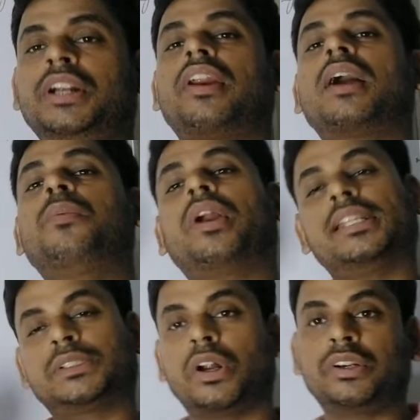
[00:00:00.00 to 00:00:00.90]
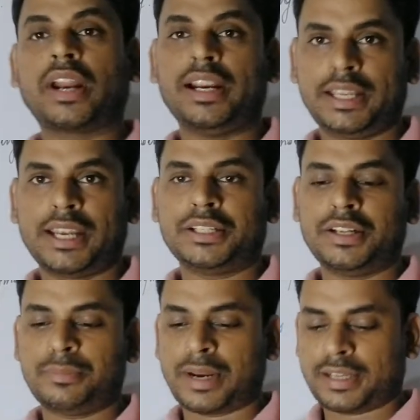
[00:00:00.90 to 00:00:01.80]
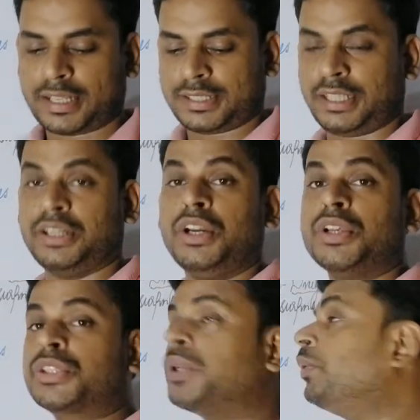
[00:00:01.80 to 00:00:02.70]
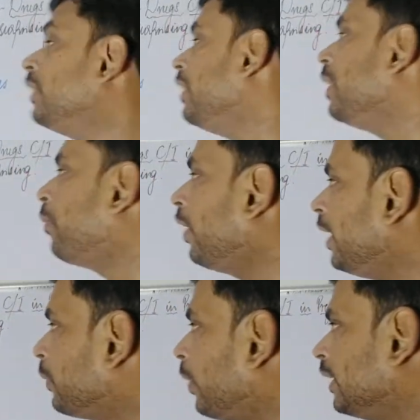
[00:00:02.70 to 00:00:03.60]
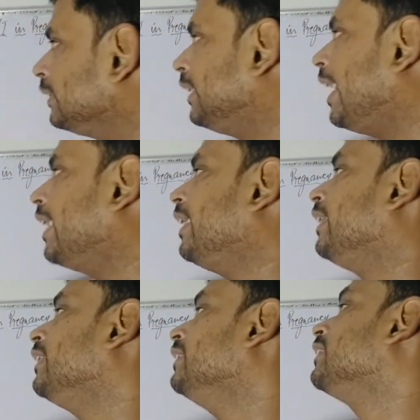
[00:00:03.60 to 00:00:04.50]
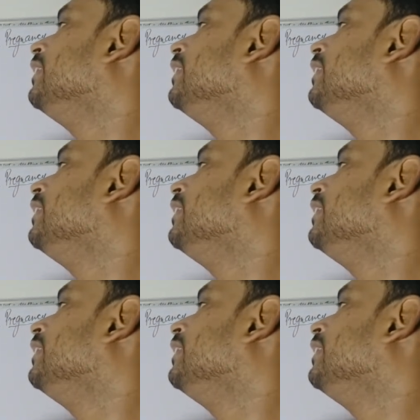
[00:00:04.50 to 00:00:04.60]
drug, what is contraindicated in pregnancy. So the mnemonic, what is there, it is,